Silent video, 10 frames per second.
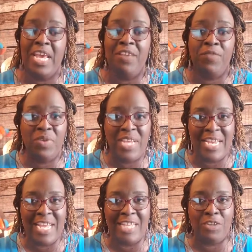If you
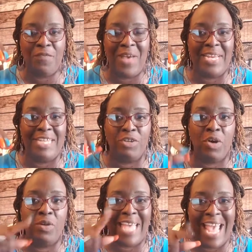didn't hit your financial
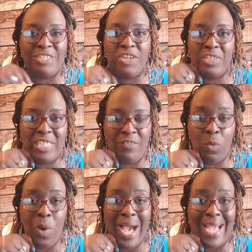goals, ask yourself
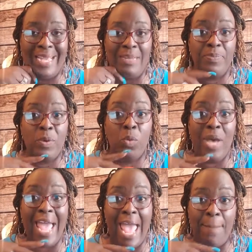why.
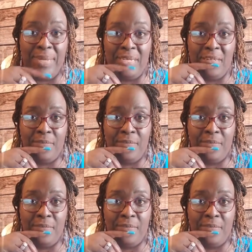What happened?